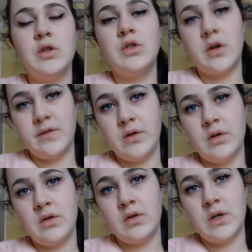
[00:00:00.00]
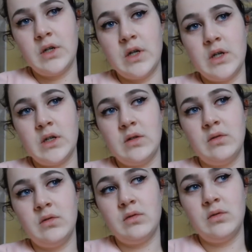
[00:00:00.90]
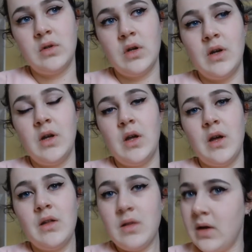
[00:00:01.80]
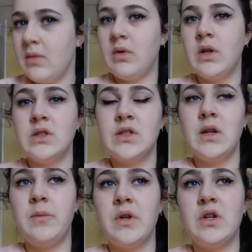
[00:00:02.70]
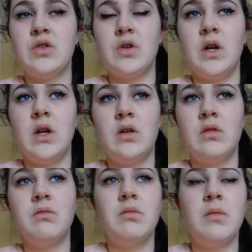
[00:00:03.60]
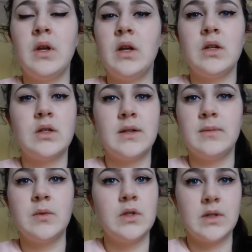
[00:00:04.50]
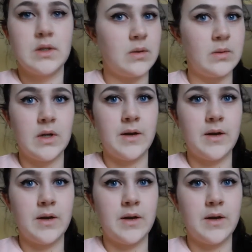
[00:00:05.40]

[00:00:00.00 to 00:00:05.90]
to drive to the train station. I think I'm gonna sleep in a train because I'm just so